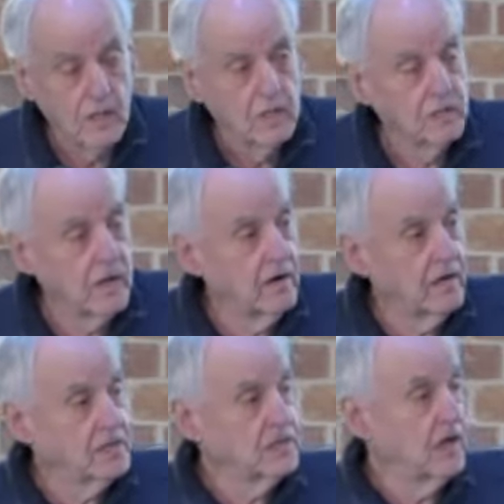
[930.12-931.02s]
Dare I
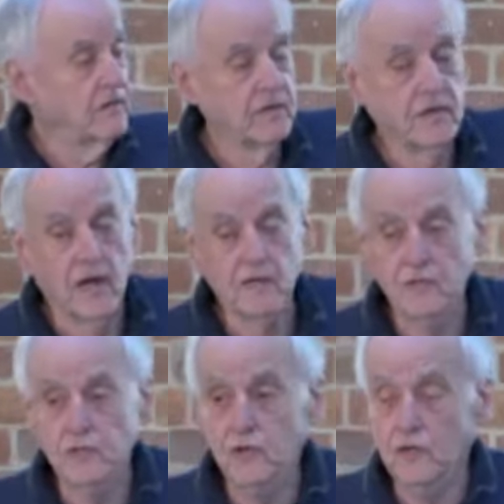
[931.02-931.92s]
say, if you came to
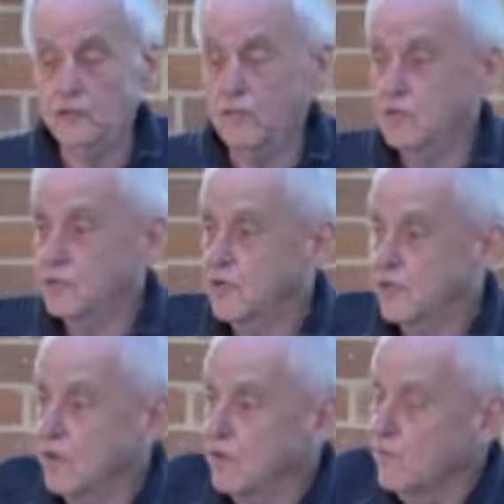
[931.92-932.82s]
church one
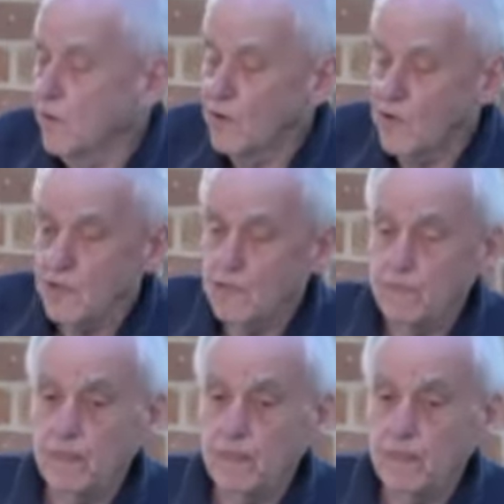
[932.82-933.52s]
Sunday morning